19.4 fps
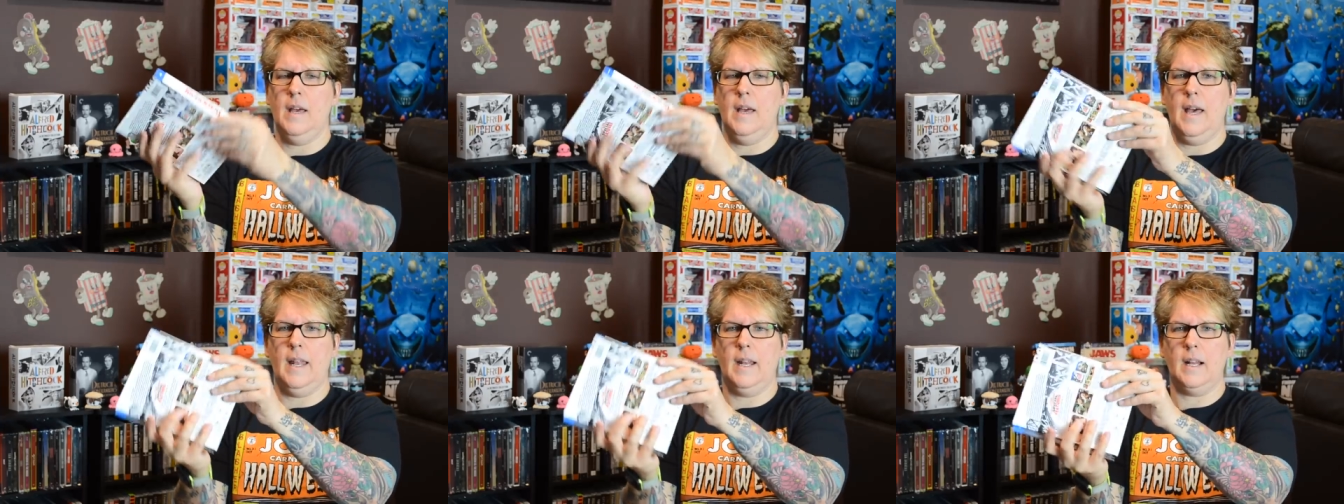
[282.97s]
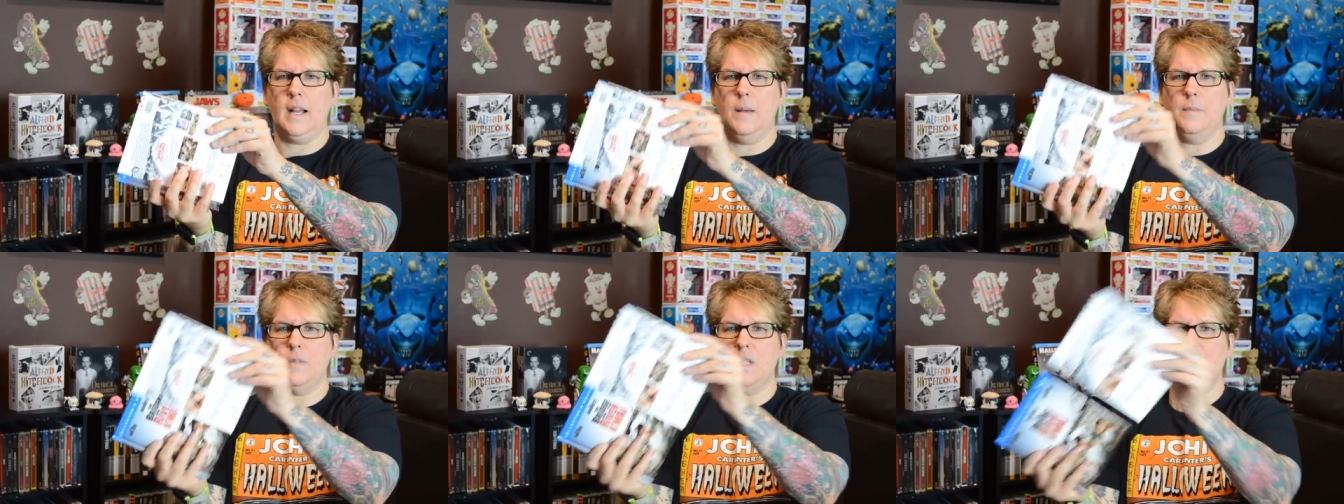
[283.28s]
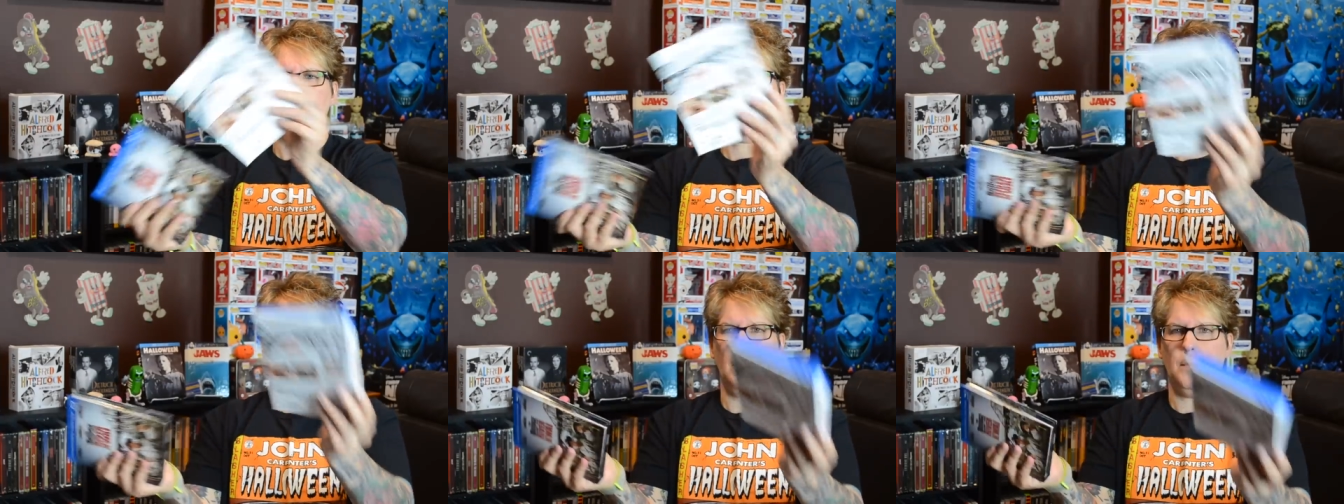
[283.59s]
And it comes in
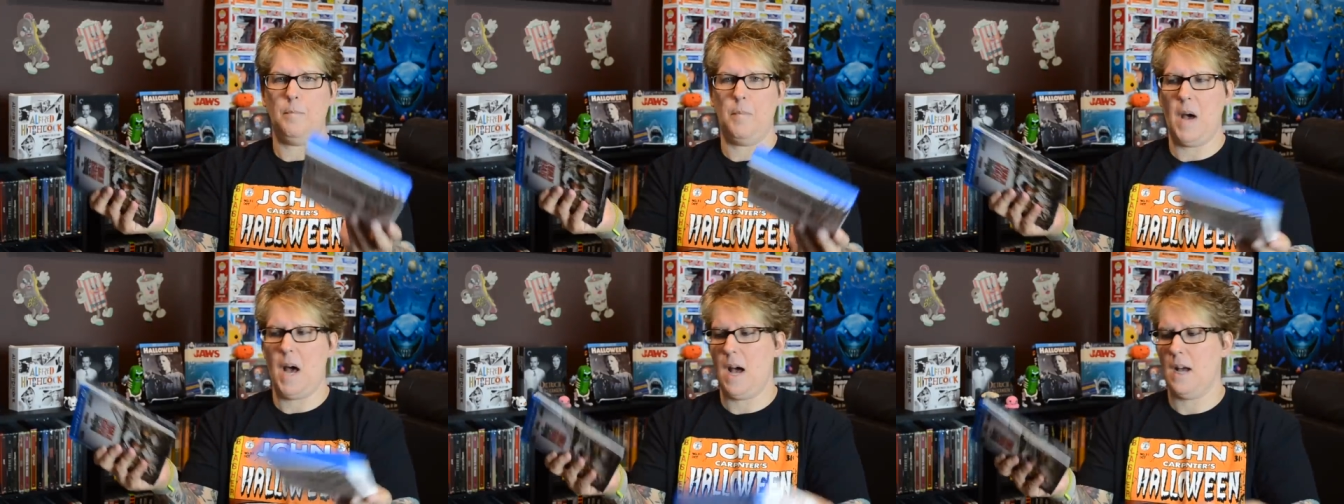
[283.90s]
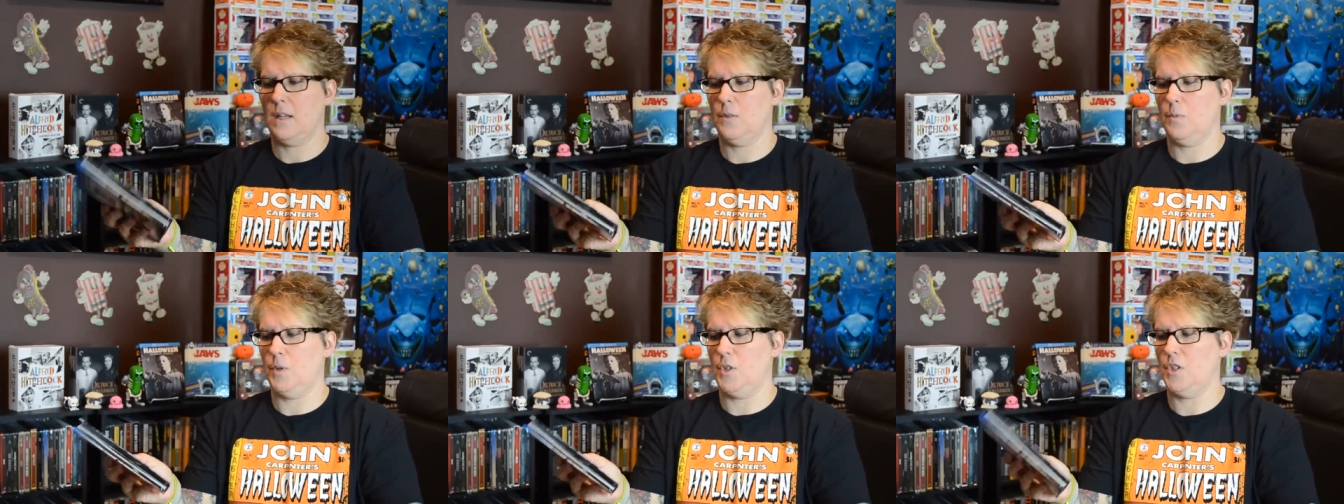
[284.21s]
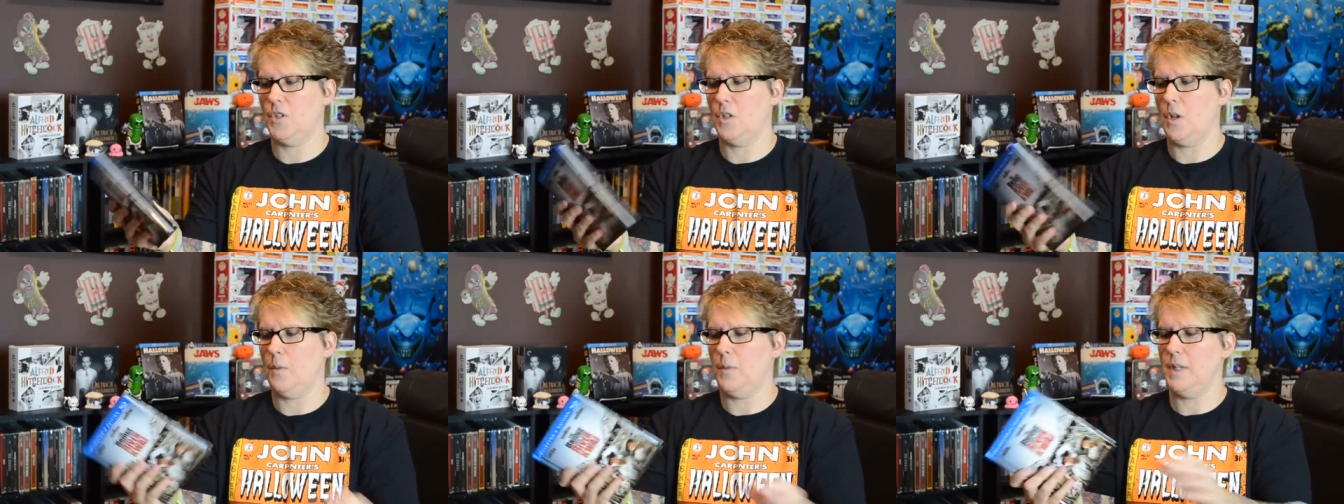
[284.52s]
a slip box, which
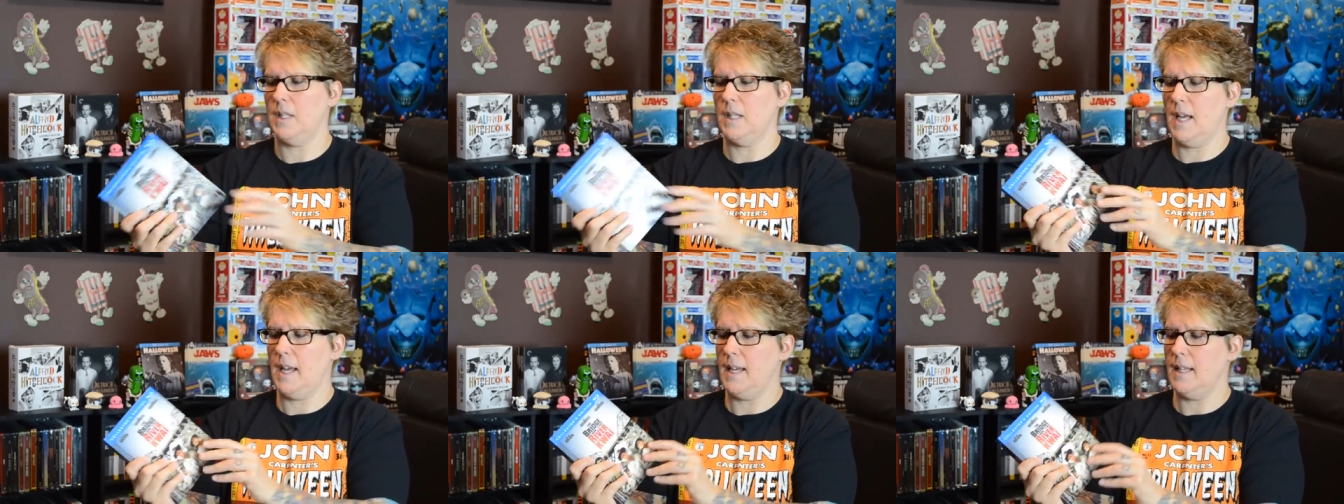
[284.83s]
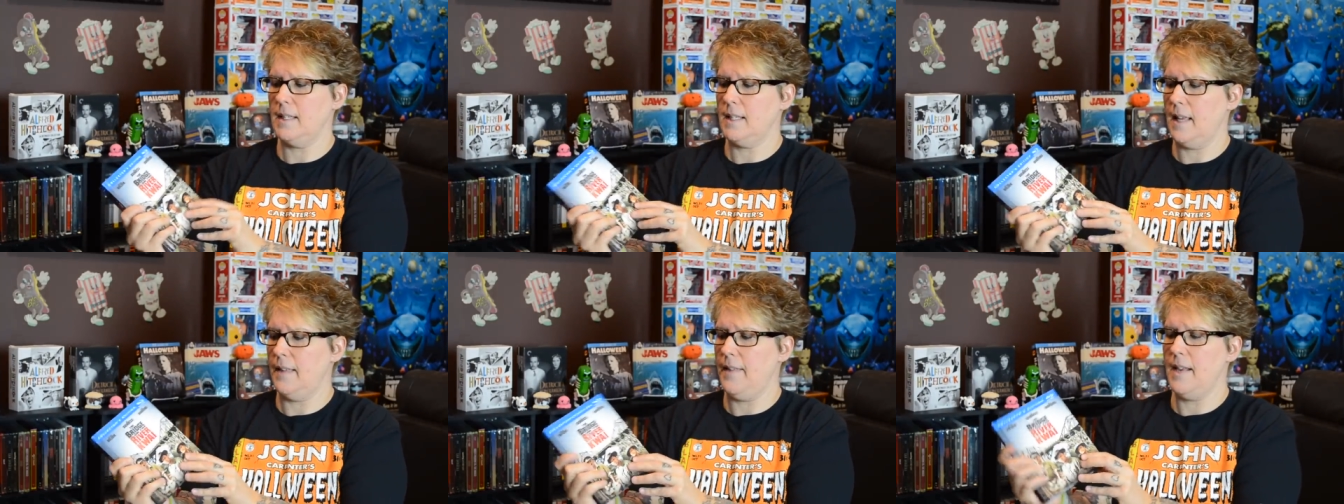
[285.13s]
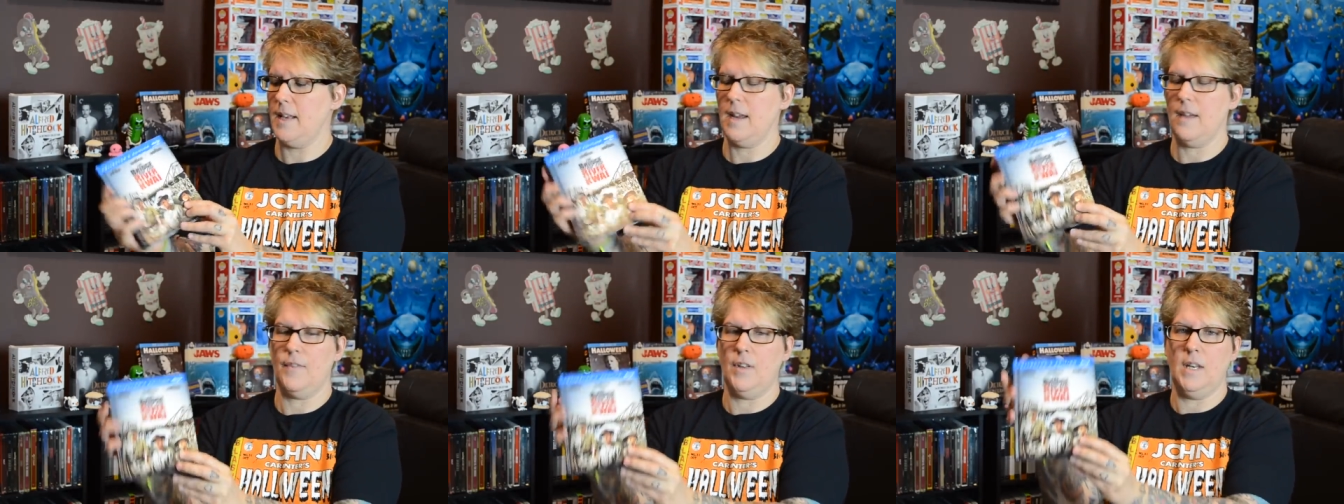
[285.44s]
is always nice. And
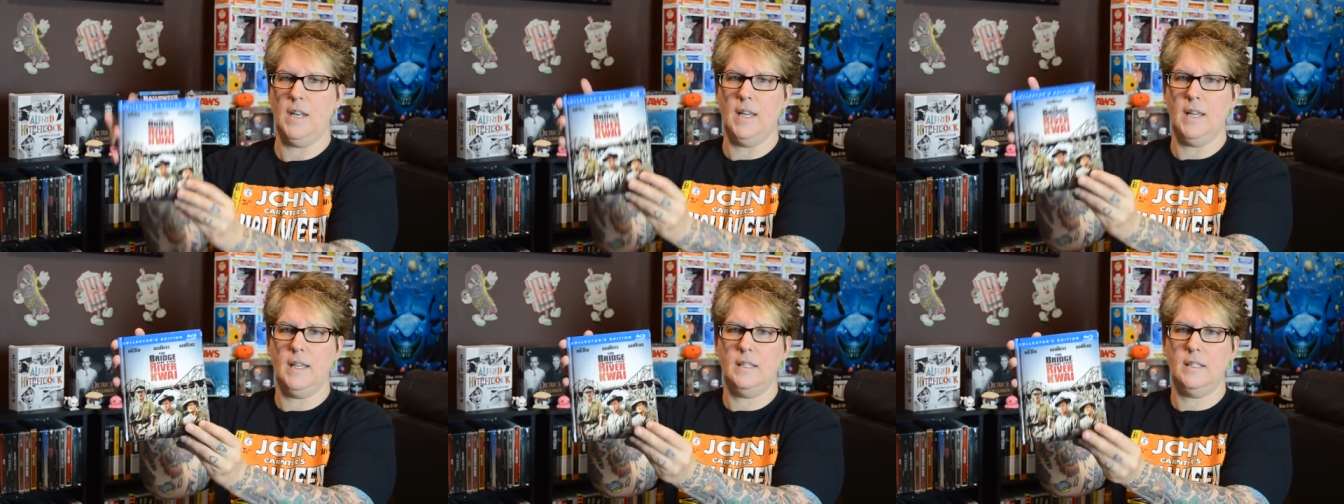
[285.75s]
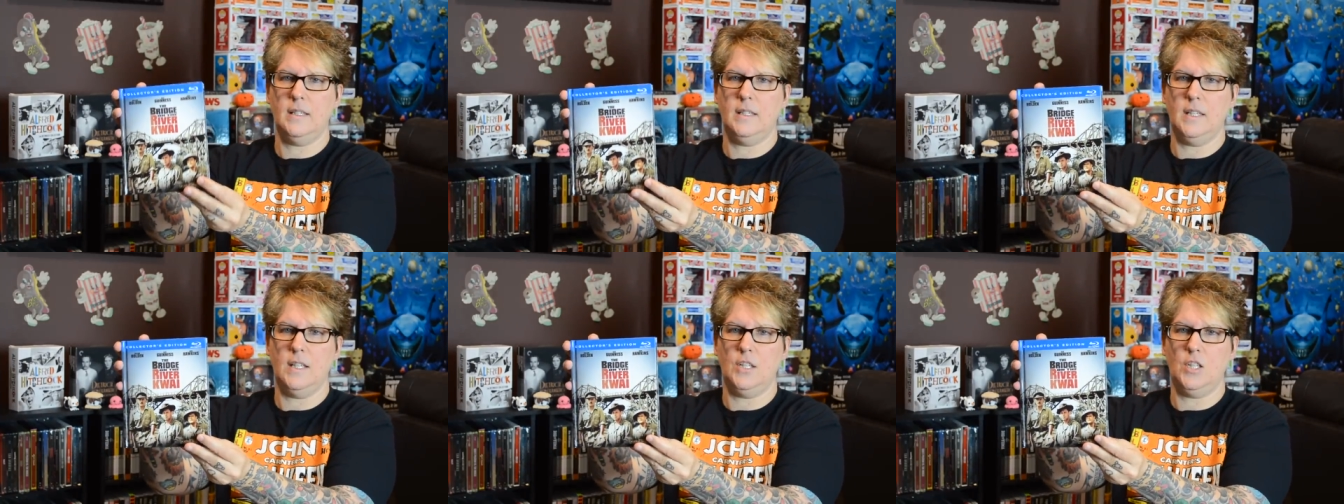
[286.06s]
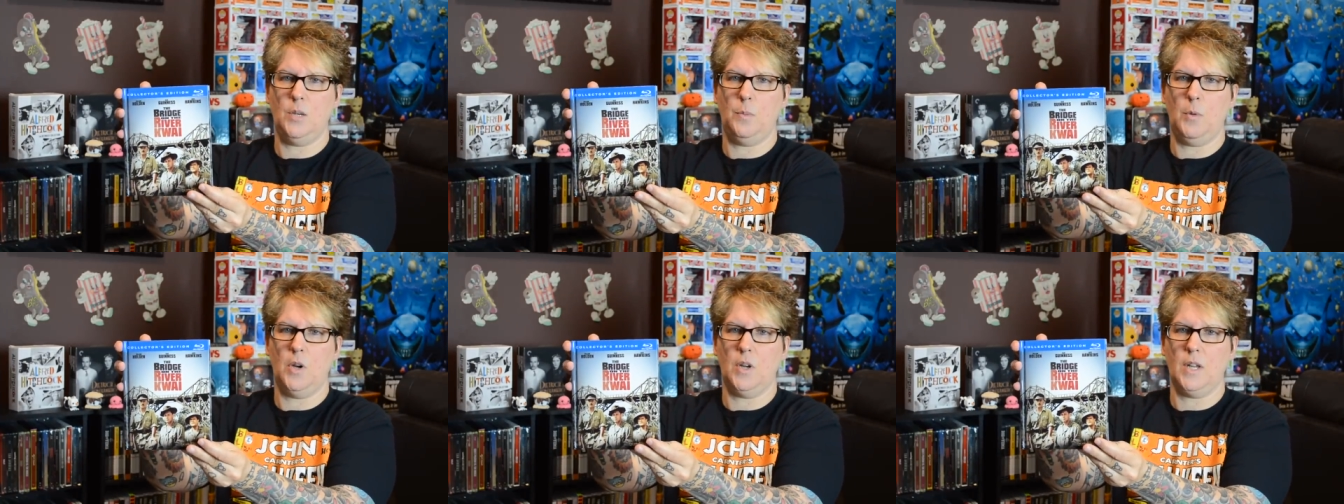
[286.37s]
then you have a nice
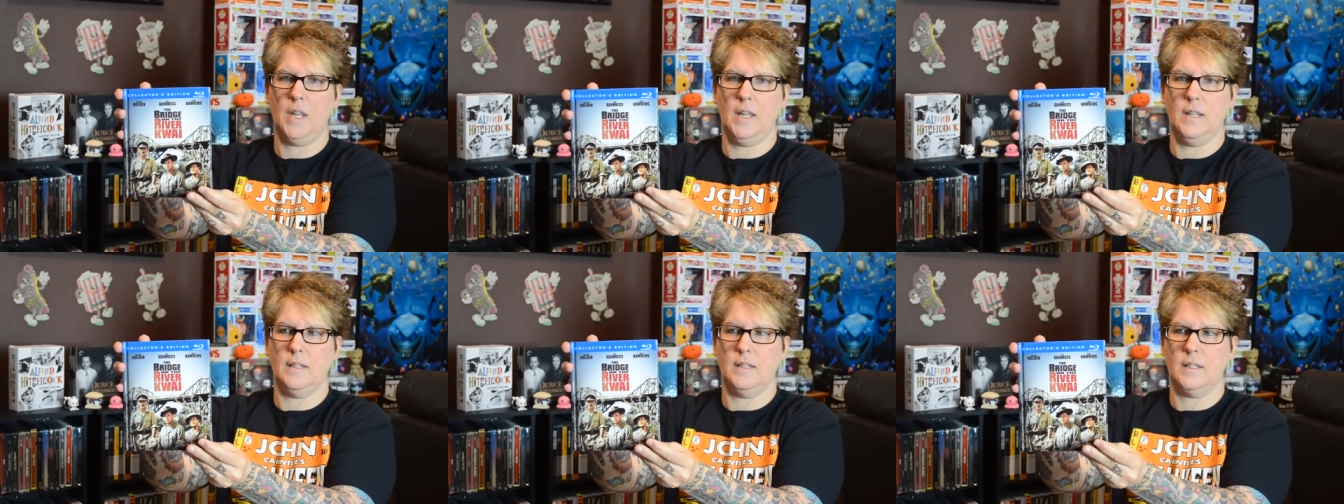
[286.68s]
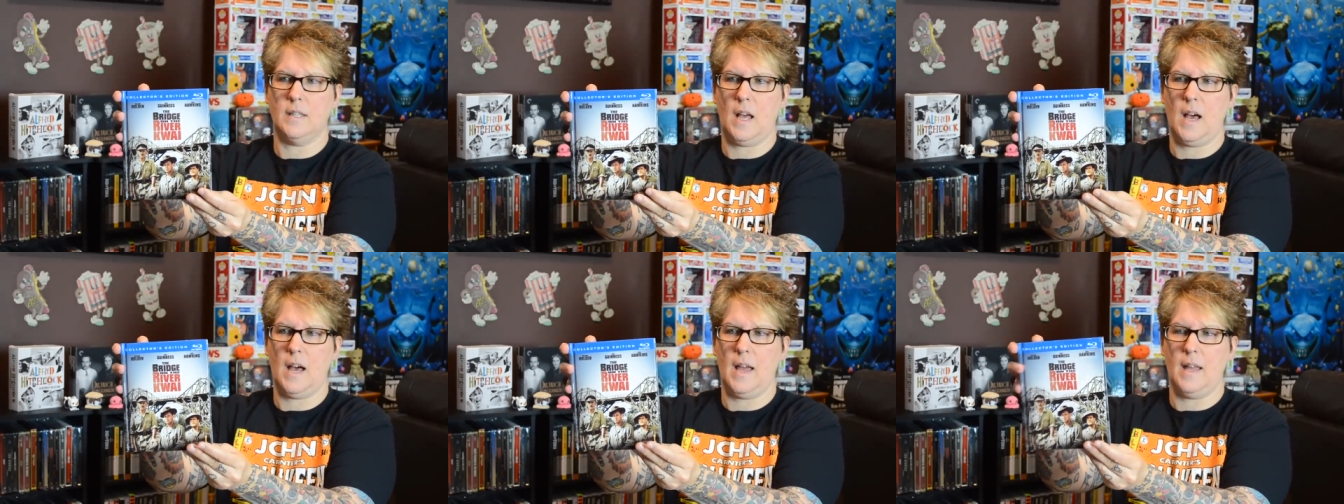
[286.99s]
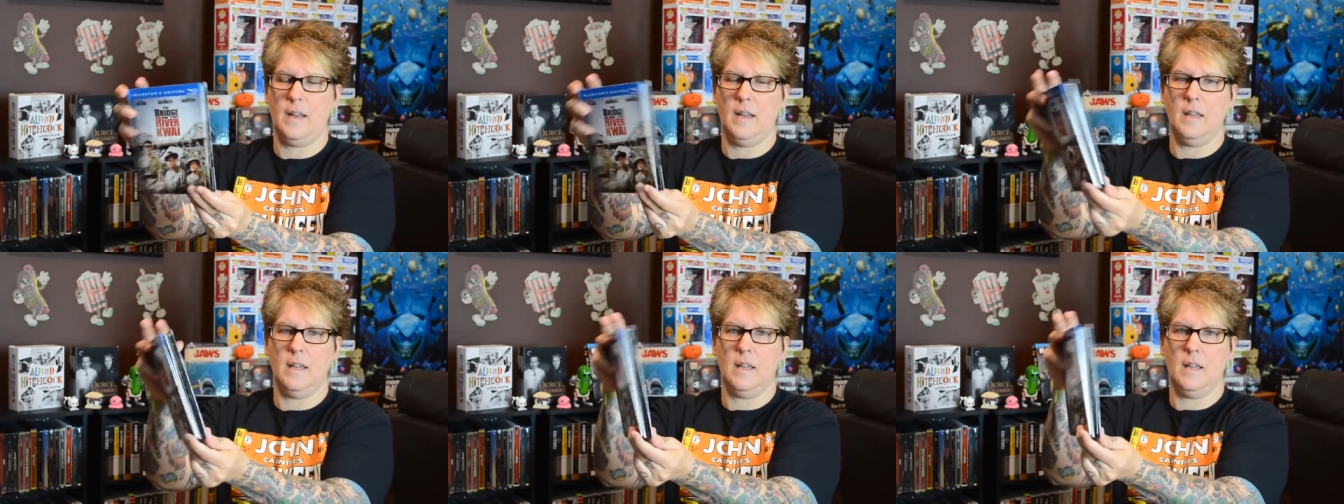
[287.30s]
Digibook
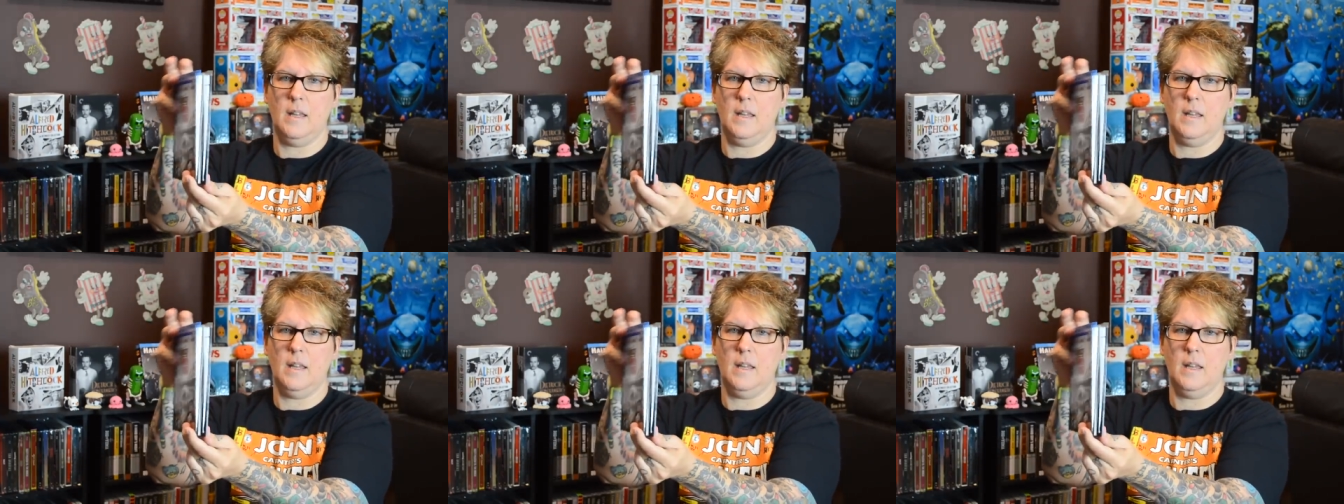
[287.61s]
inside.